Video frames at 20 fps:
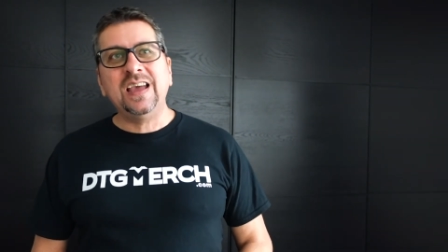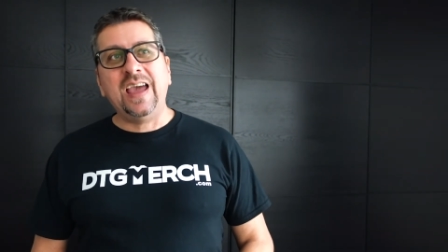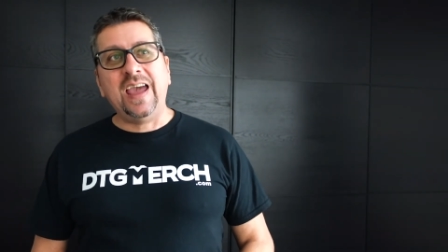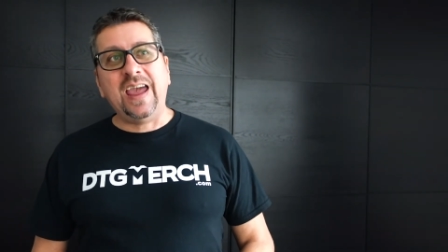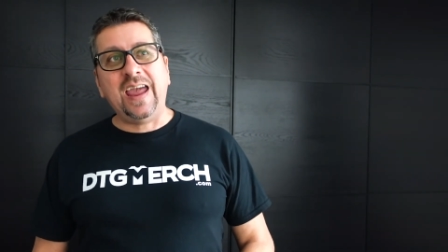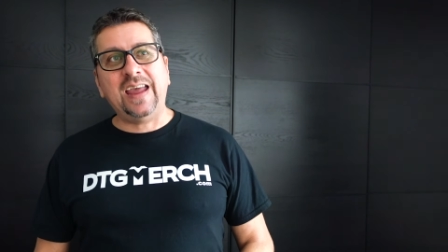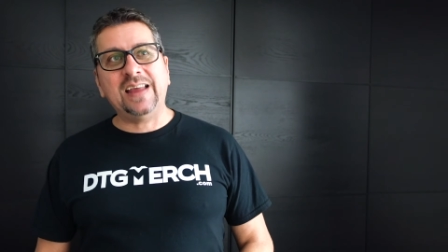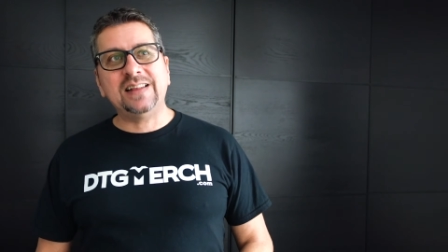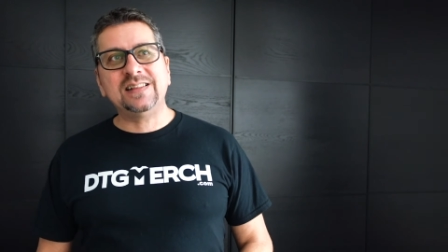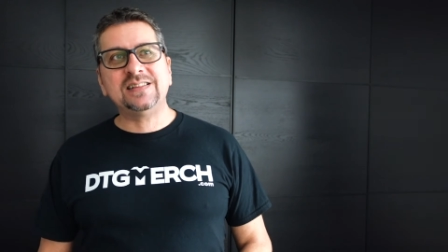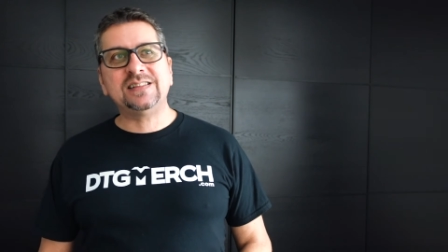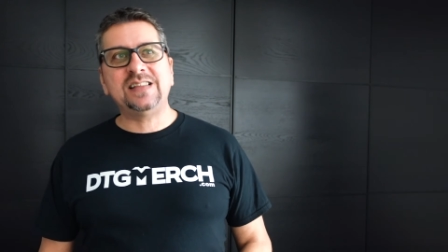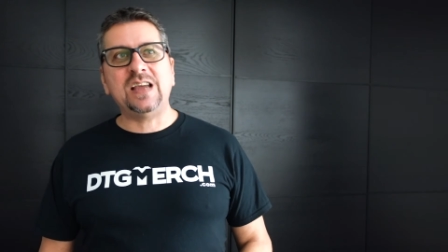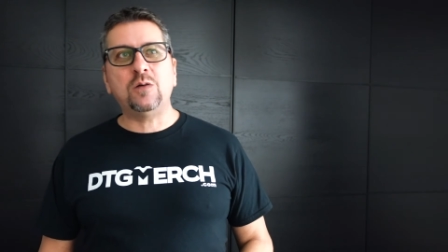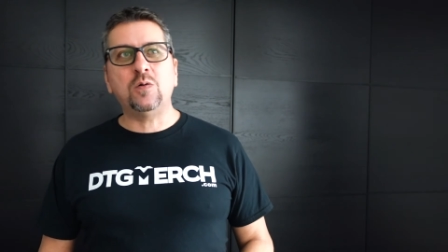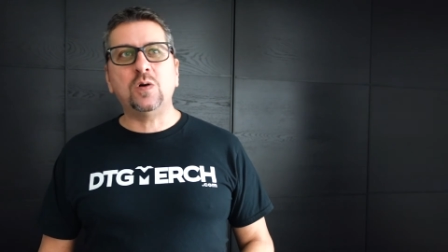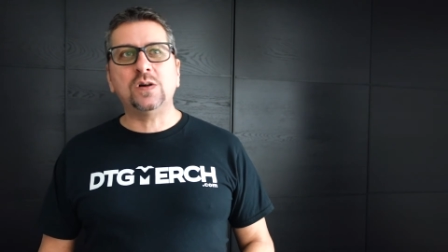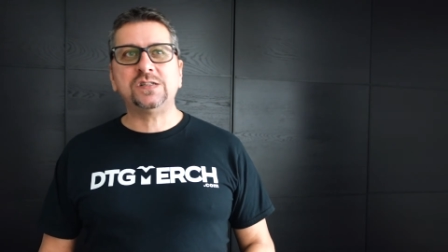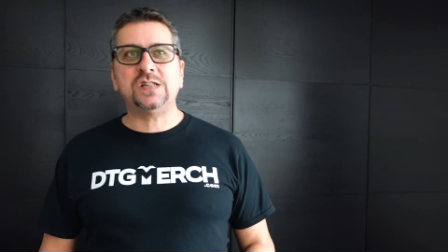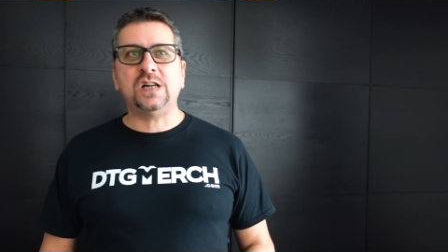and there
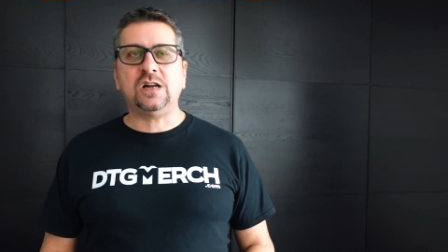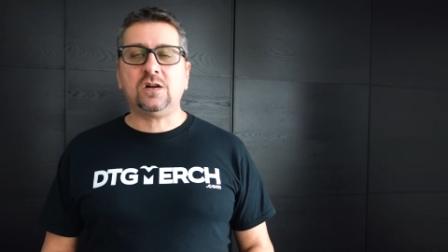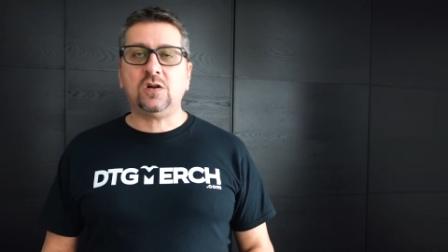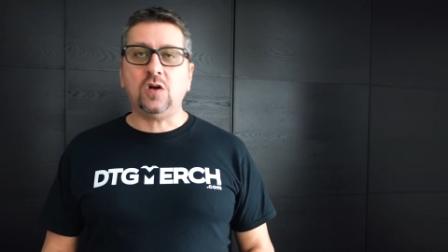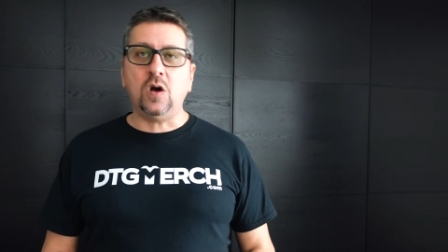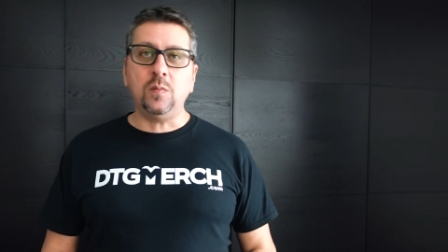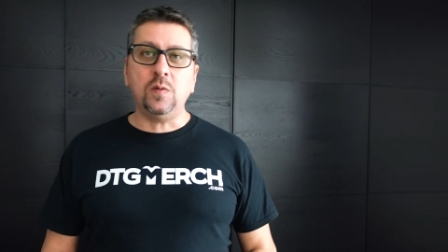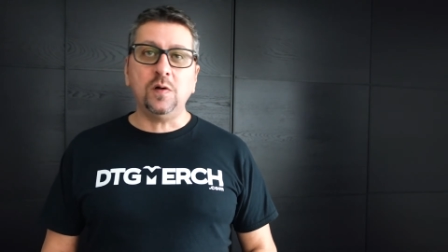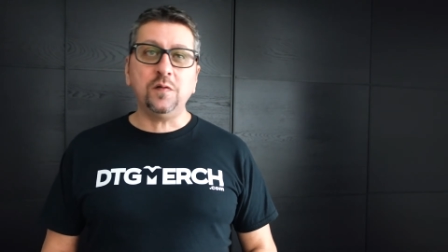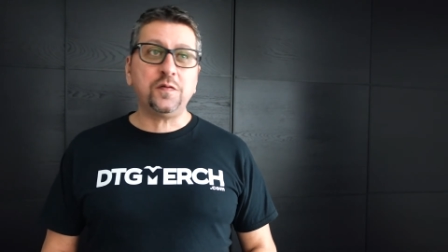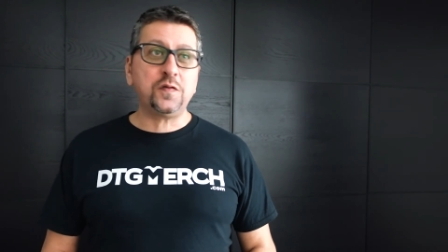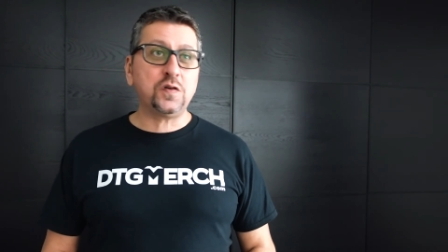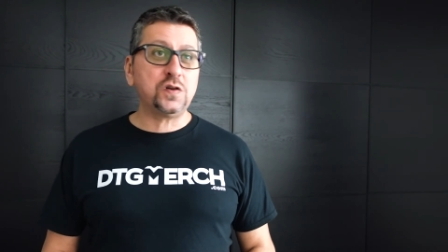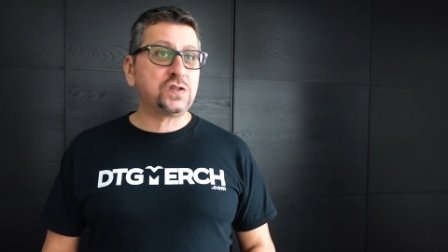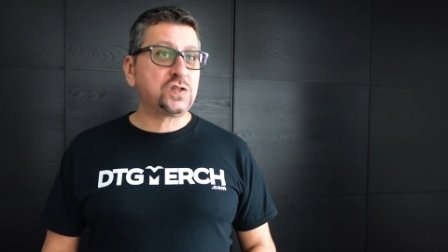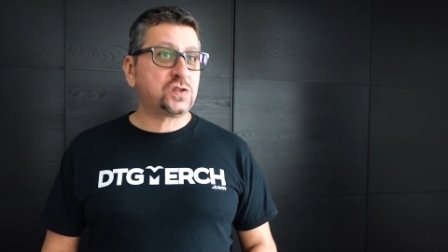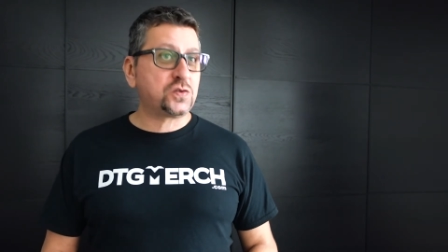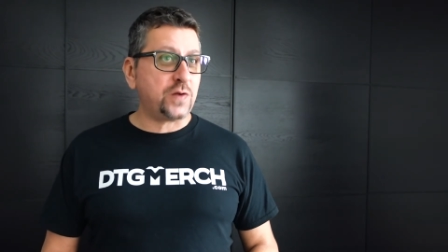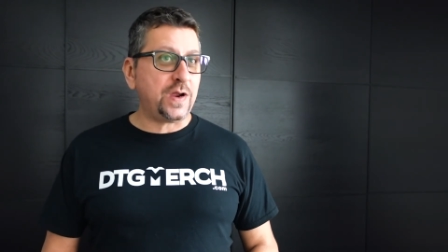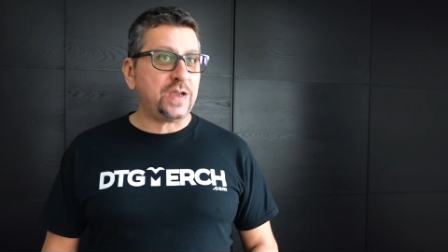was a common
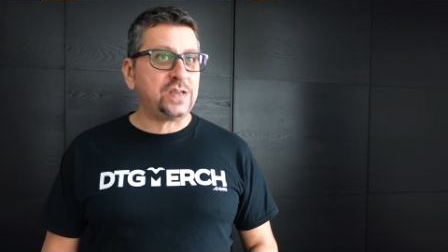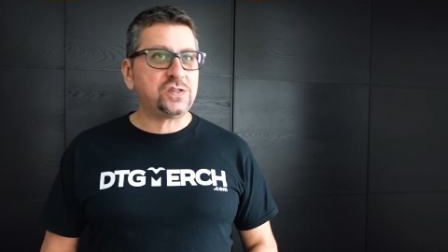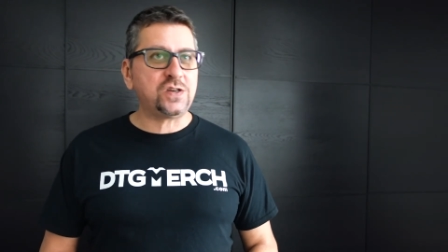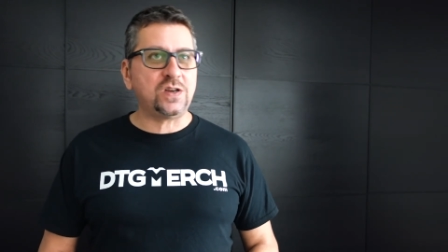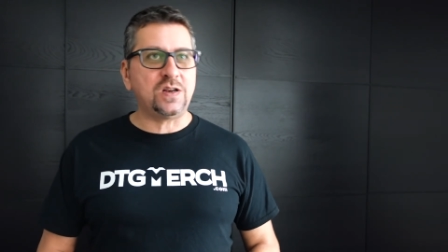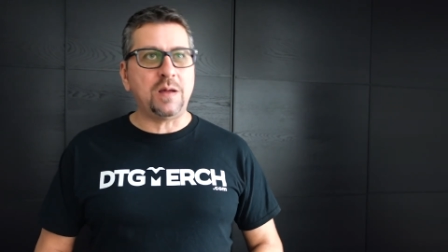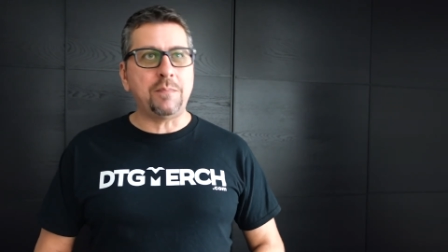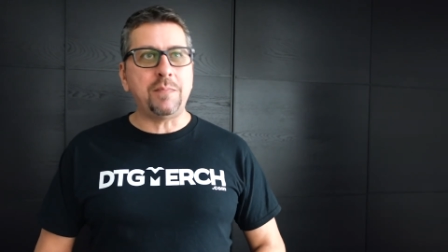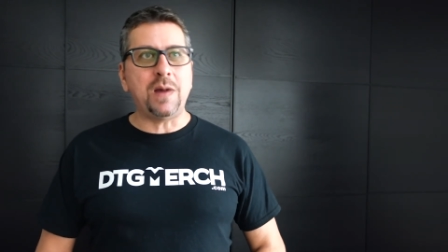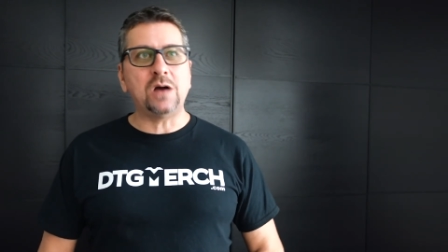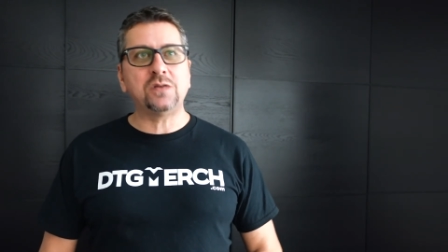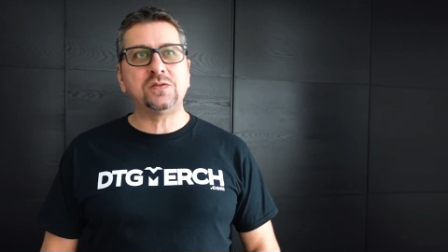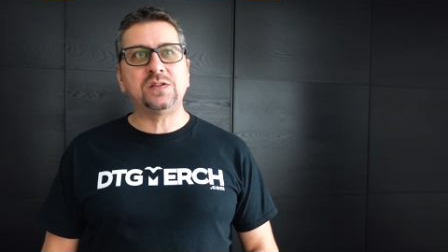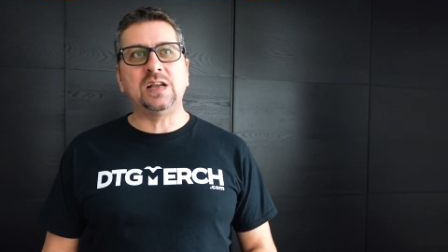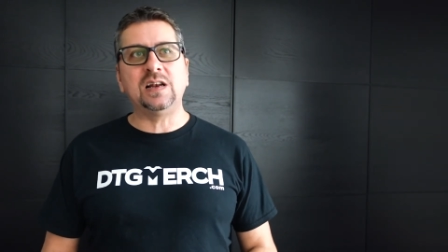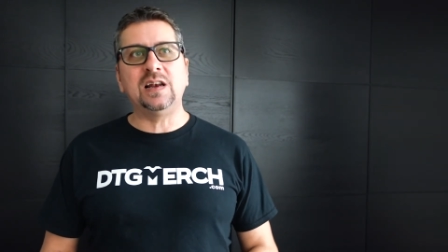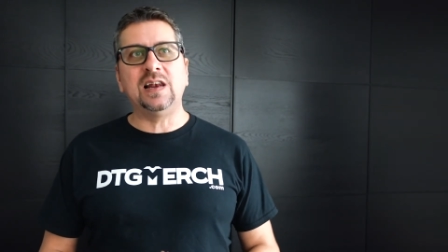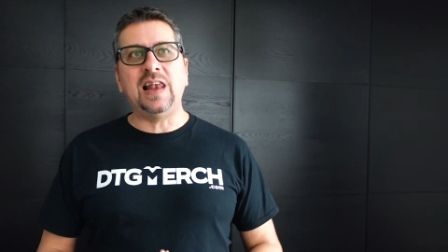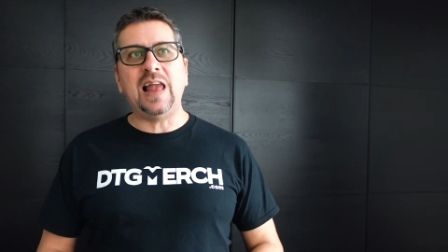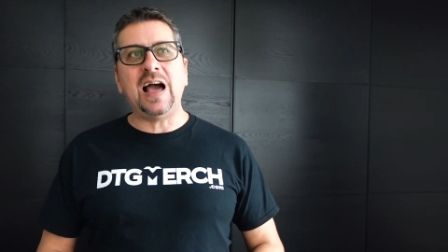frustration about the
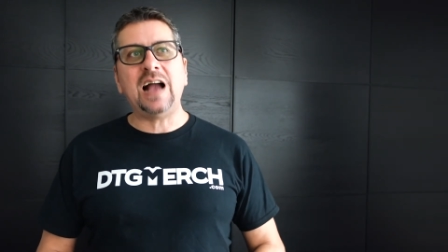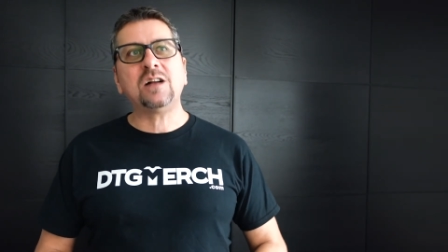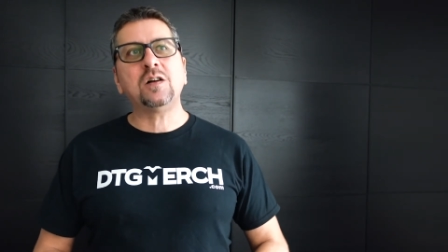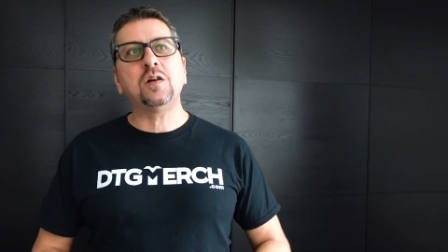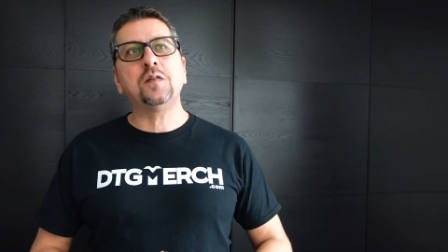lack